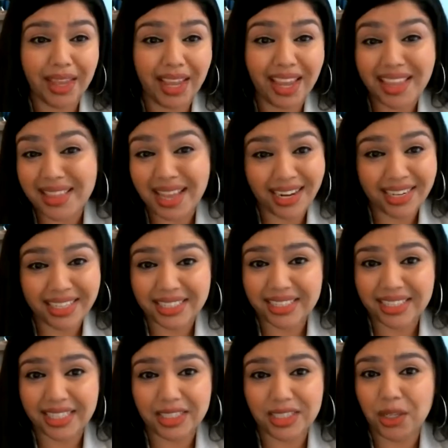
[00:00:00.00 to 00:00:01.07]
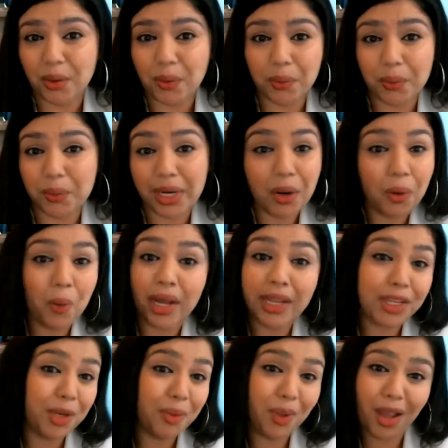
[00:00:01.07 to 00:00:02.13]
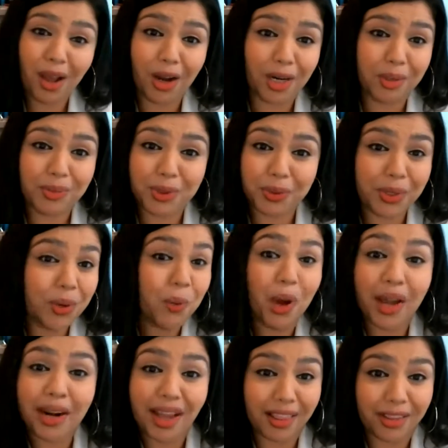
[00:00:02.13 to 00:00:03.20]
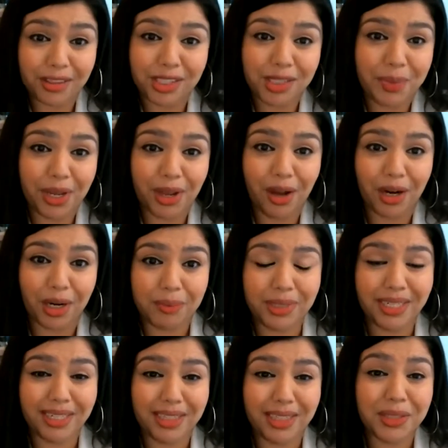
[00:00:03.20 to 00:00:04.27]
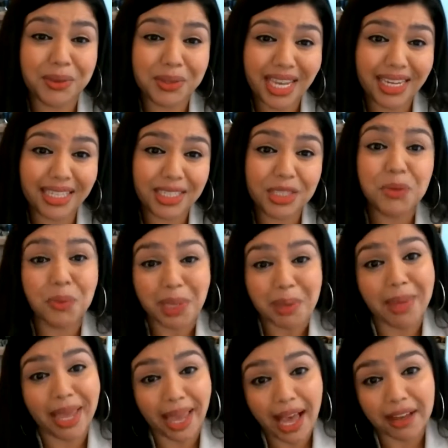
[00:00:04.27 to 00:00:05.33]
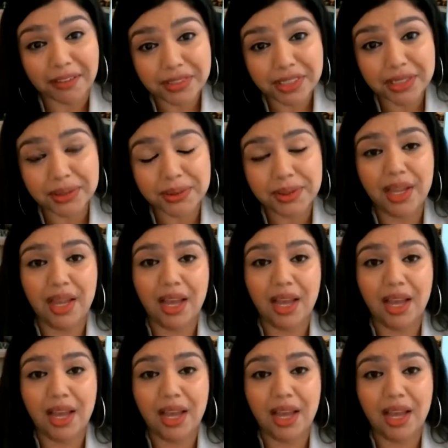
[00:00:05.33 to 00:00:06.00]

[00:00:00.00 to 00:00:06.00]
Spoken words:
in that instance. So we don't want you to be harmed, or we don't want others to be harmed. And in those cases, we may have to.